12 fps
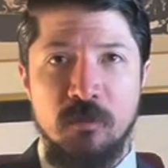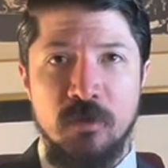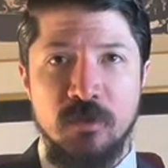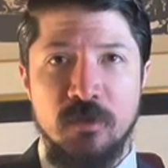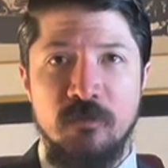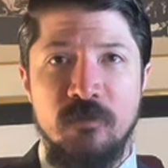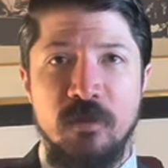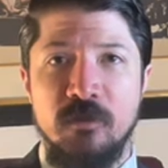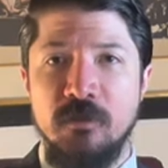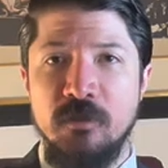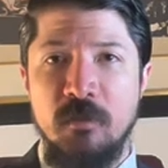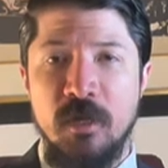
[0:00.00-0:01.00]
Personal
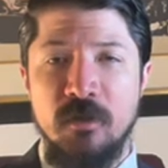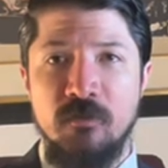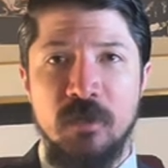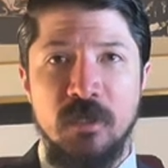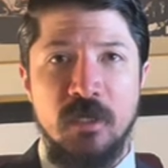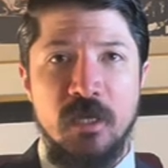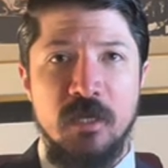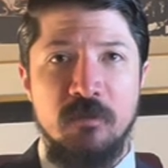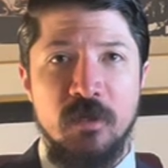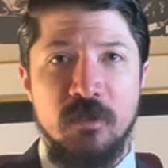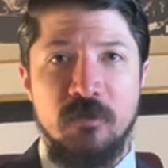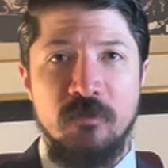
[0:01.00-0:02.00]
vehicle demand really
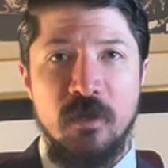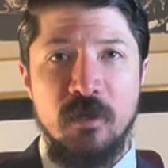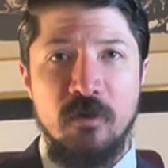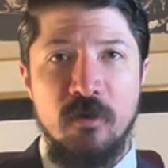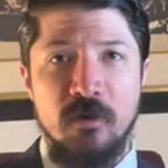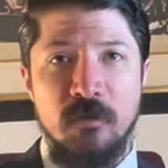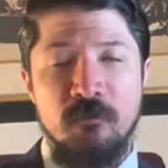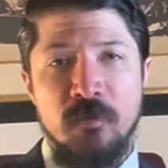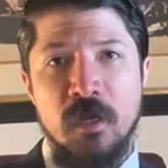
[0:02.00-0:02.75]
came into vanguard.